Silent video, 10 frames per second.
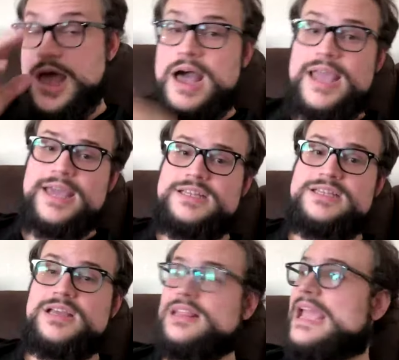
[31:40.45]
i had to
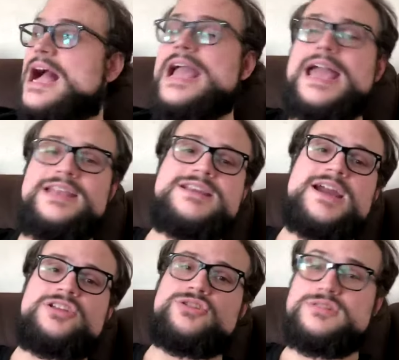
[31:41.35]
do like i had
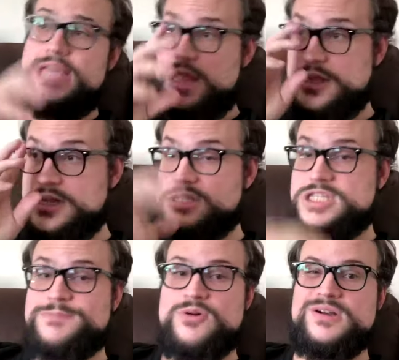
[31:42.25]
natural talent in
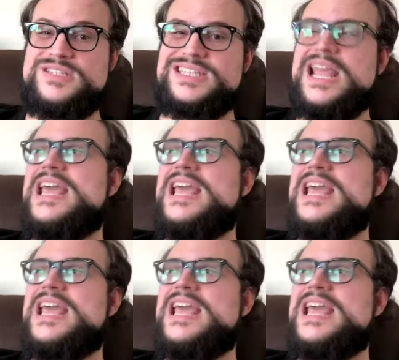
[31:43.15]
sports